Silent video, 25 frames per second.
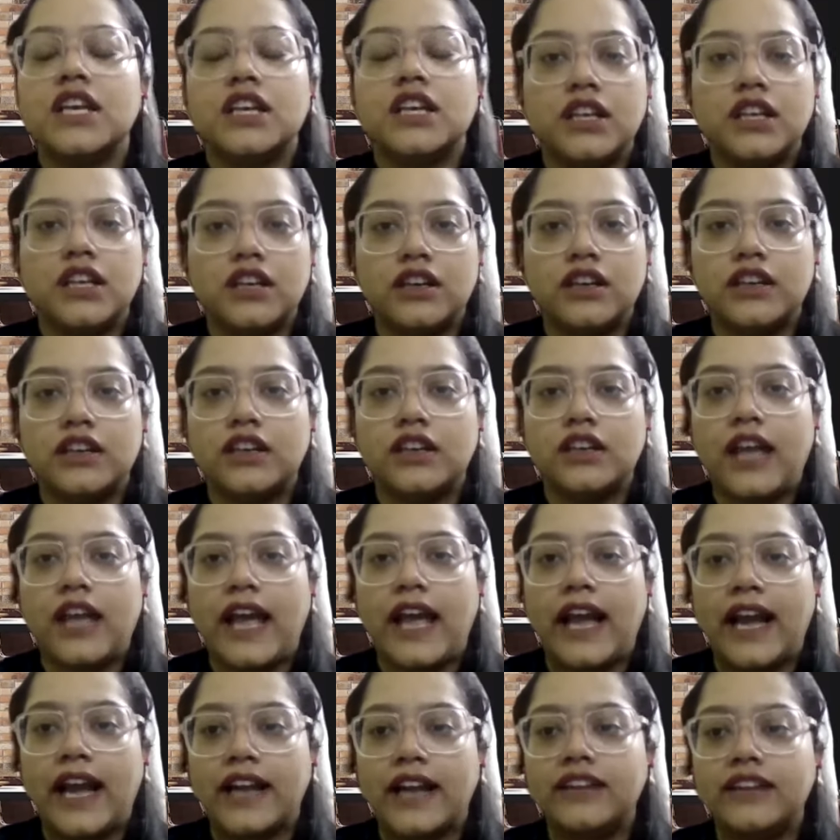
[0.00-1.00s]

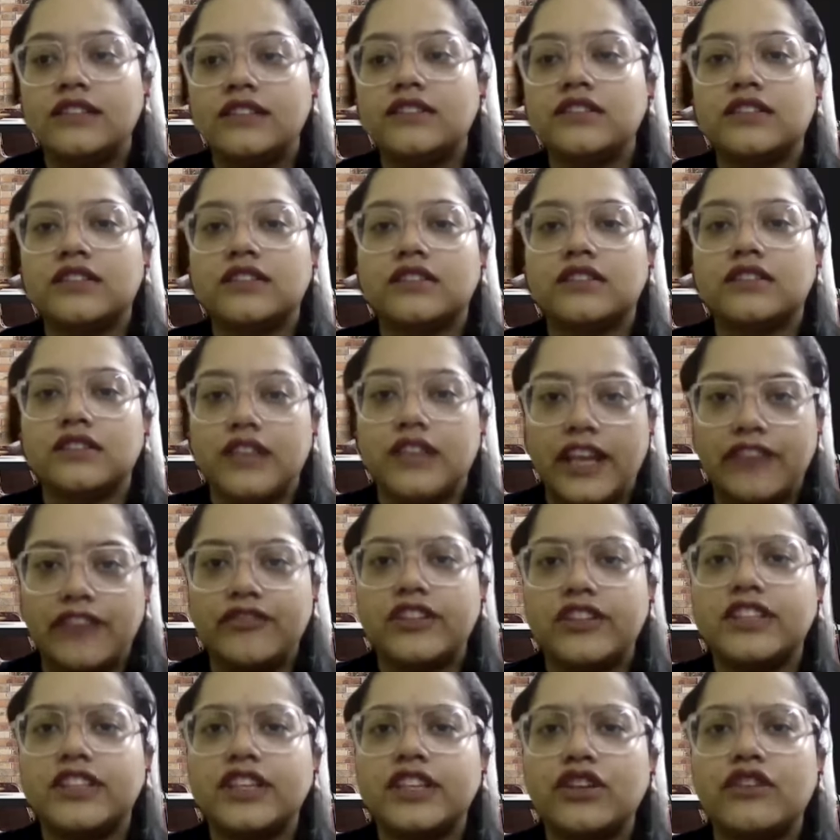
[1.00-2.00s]
and the
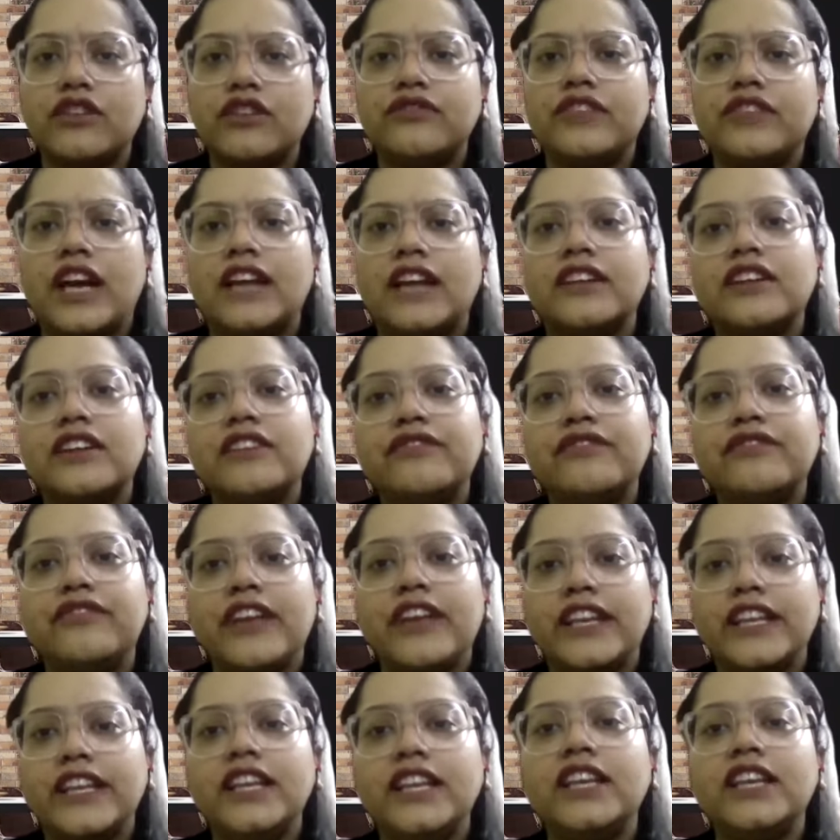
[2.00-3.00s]
everything of that are
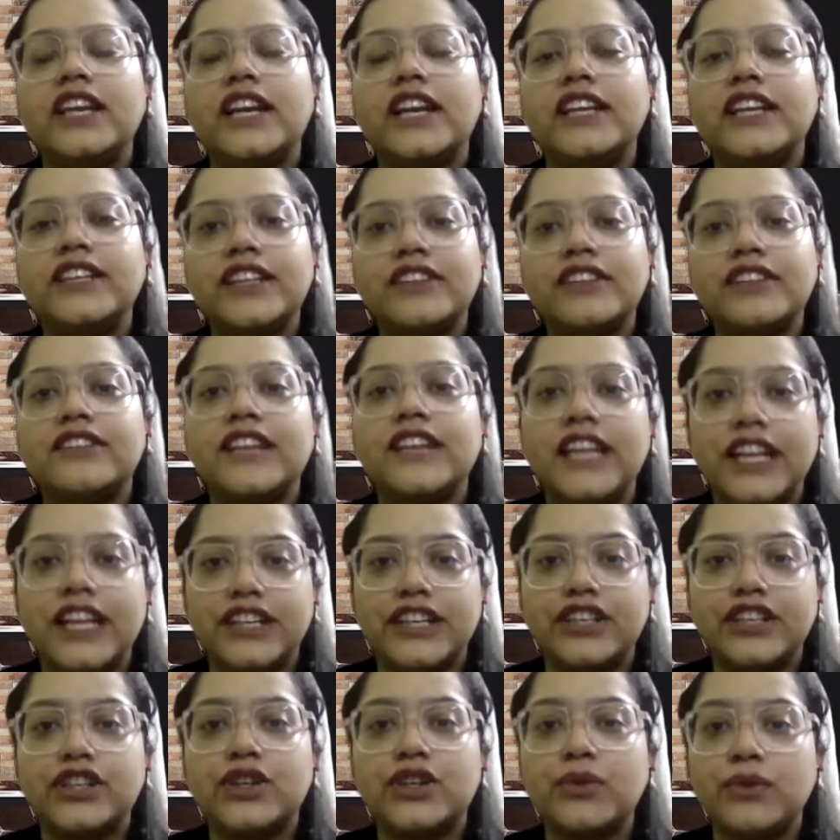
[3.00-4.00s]
very
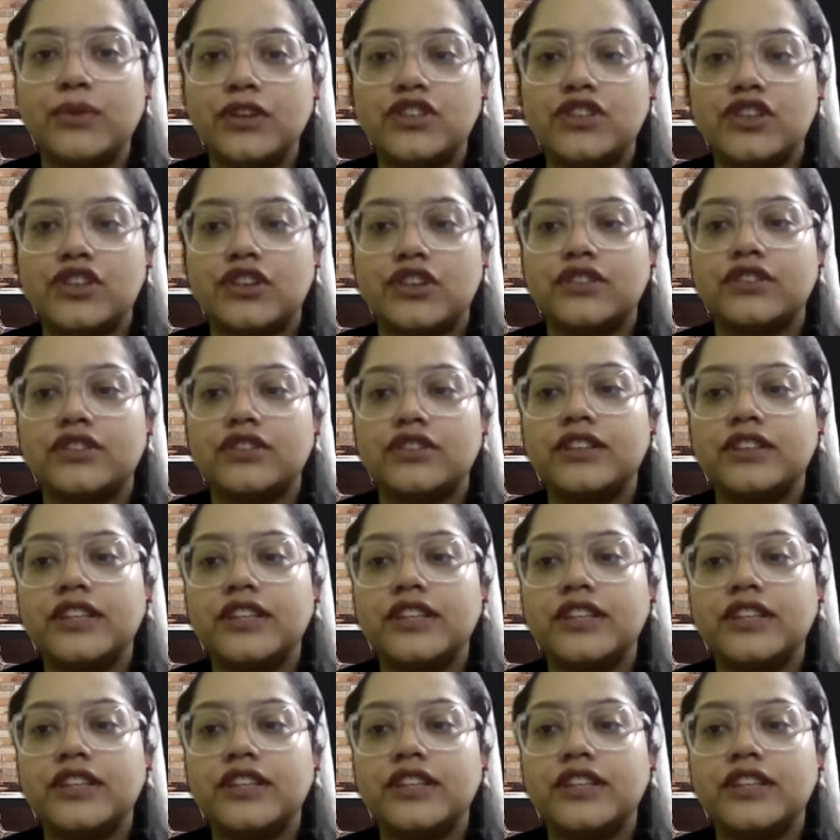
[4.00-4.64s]
interrelated to each other.